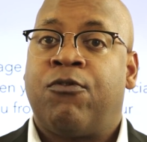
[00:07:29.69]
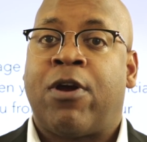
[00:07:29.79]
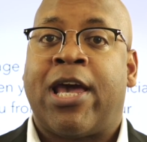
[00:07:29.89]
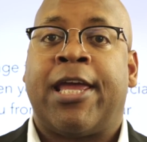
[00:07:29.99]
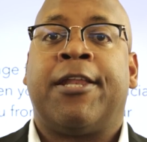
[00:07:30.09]

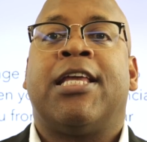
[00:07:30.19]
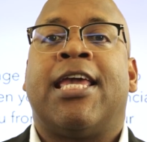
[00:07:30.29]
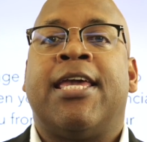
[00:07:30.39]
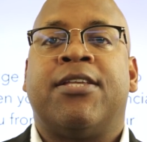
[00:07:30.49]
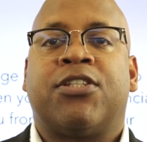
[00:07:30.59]
right,
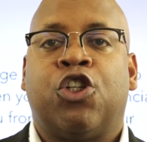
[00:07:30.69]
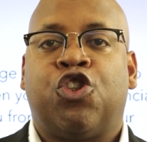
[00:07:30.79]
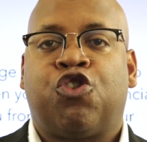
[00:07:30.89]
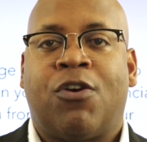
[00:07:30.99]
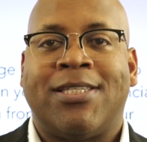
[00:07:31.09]
is a
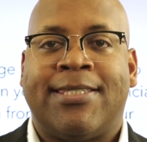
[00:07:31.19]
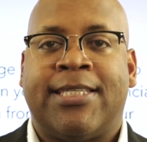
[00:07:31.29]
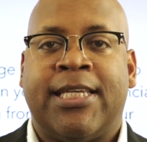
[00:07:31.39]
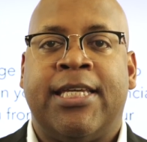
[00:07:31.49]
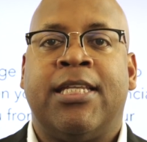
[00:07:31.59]

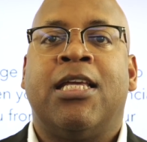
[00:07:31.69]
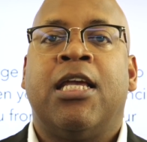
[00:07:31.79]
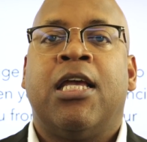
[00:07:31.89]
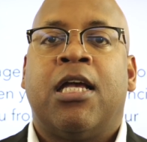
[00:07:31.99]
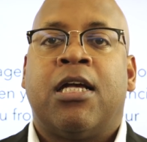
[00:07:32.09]
trustee
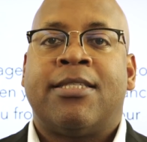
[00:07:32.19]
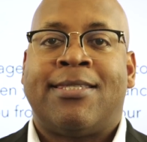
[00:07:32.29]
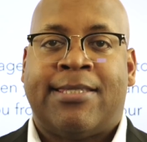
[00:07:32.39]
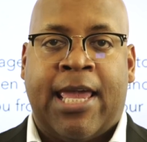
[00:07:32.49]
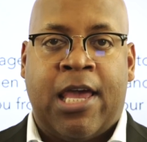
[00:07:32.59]

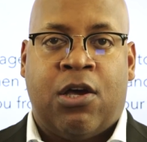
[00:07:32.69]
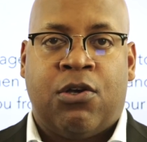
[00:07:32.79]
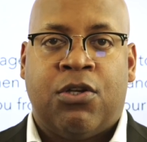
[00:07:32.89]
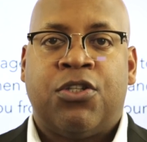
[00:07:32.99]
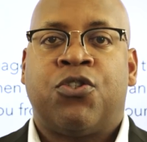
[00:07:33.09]
sale.